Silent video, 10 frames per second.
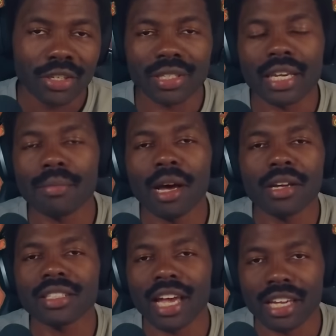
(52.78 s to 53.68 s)
You see,
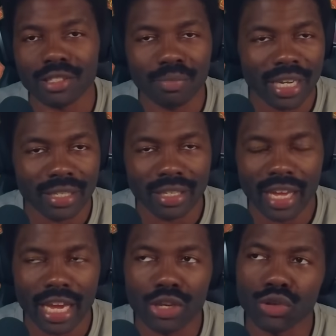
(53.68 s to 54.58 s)
Mars has been
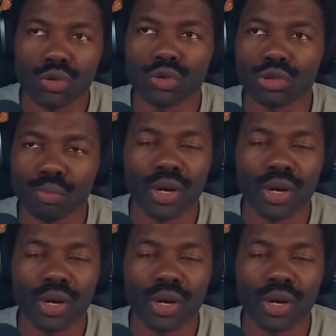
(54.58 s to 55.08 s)
a huge